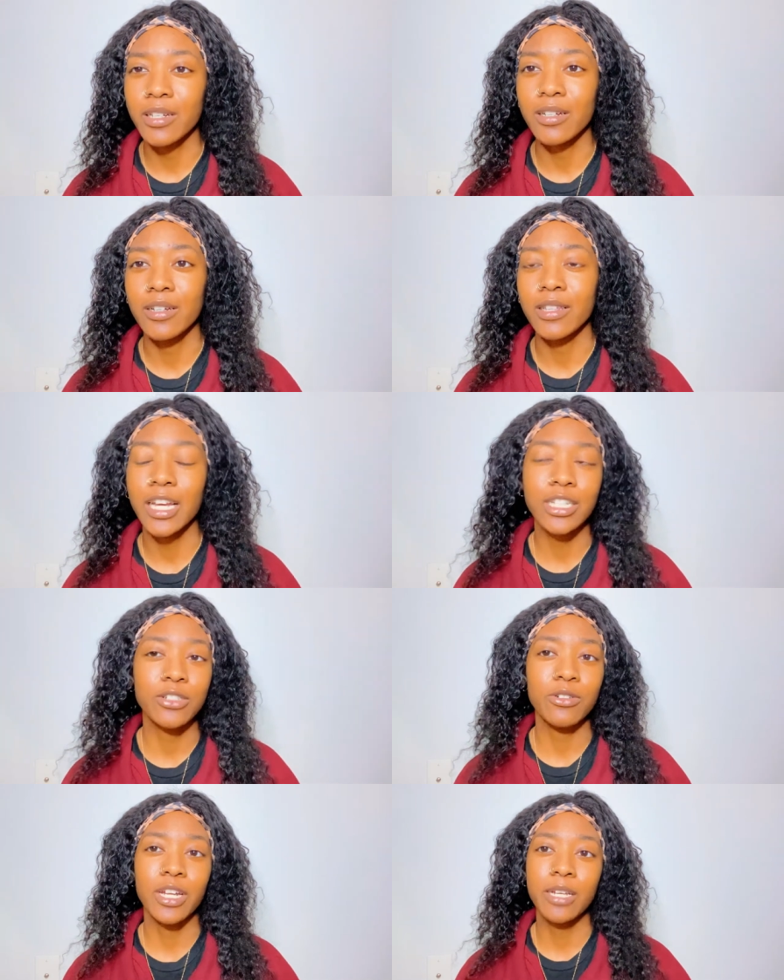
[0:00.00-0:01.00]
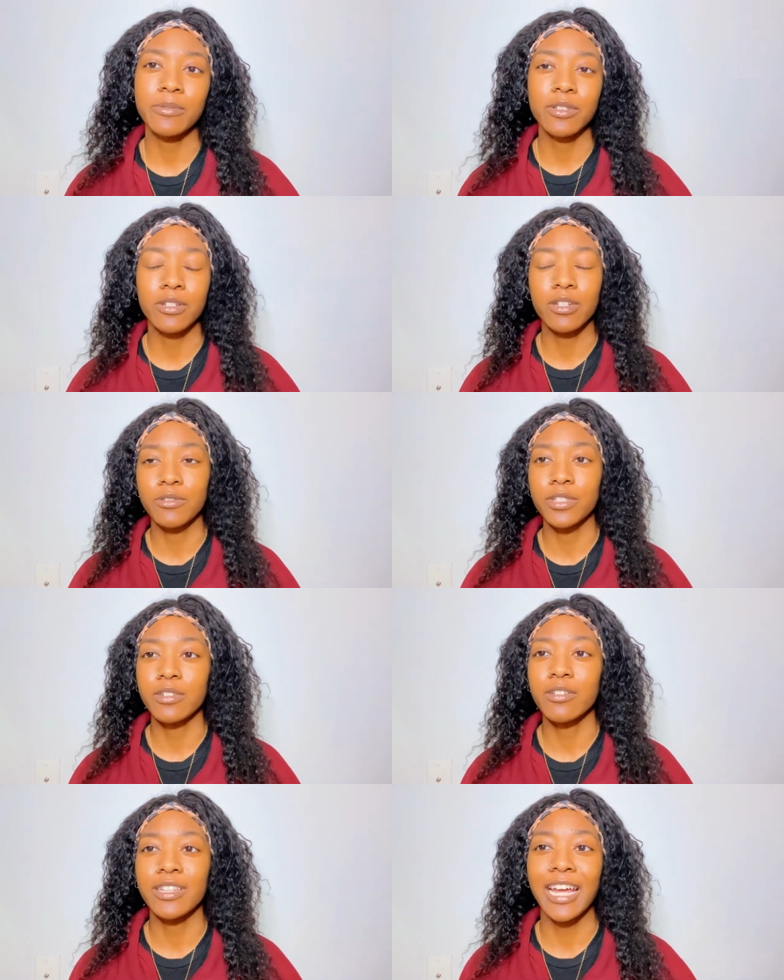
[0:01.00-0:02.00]
a natural hamster
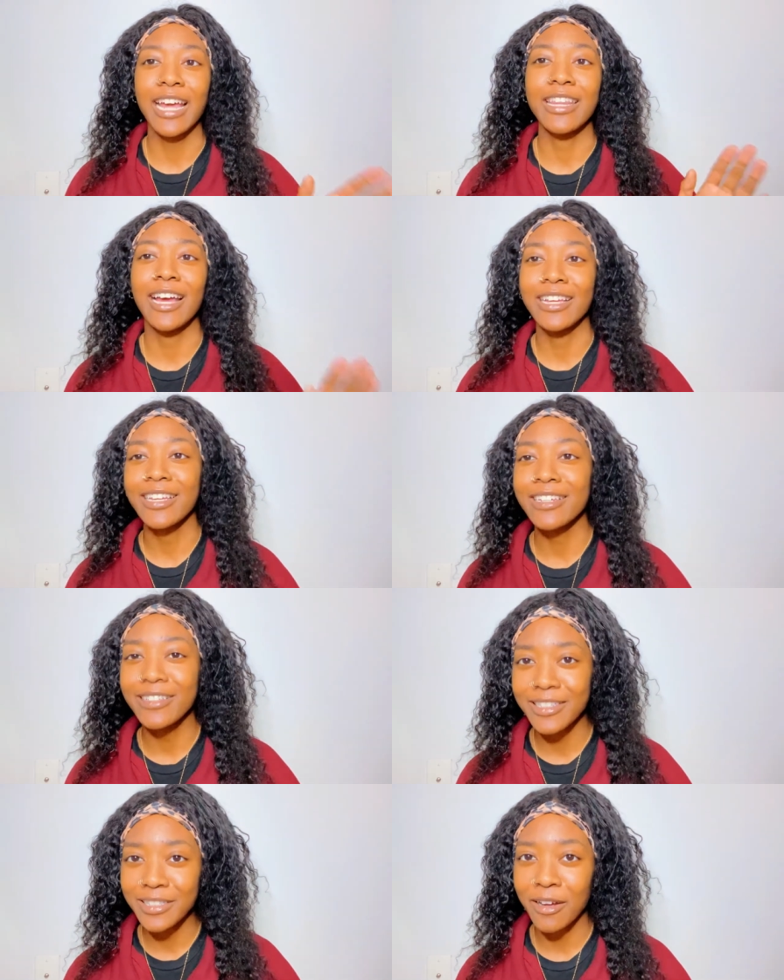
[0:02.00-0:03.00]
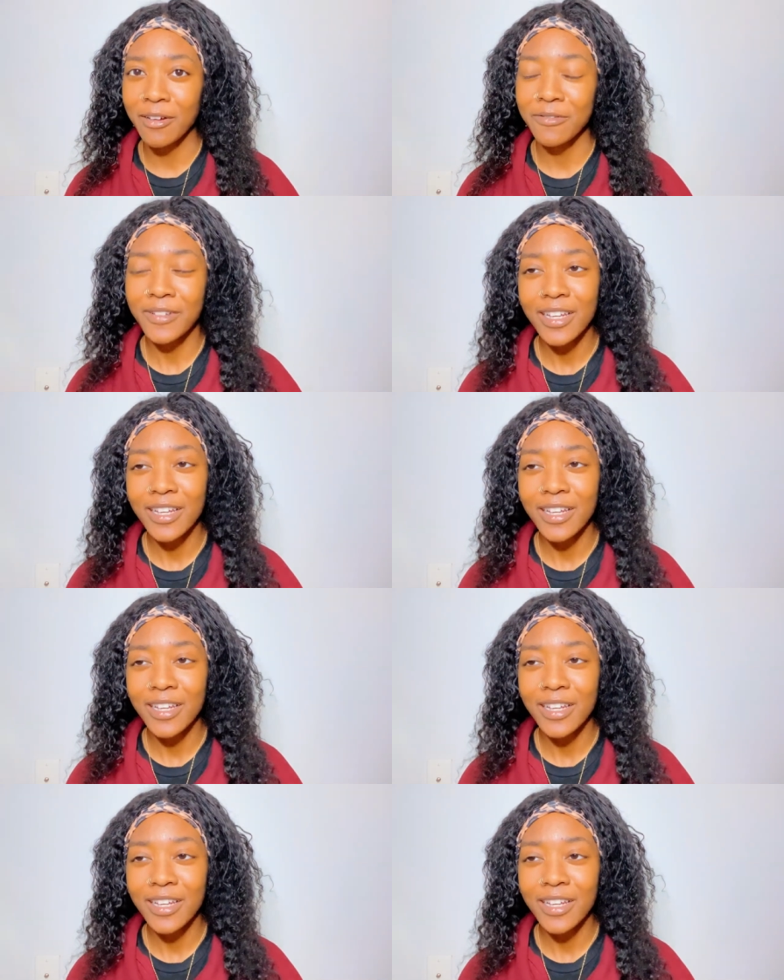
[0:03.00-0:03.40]
enclosure that had the IKEA detolf.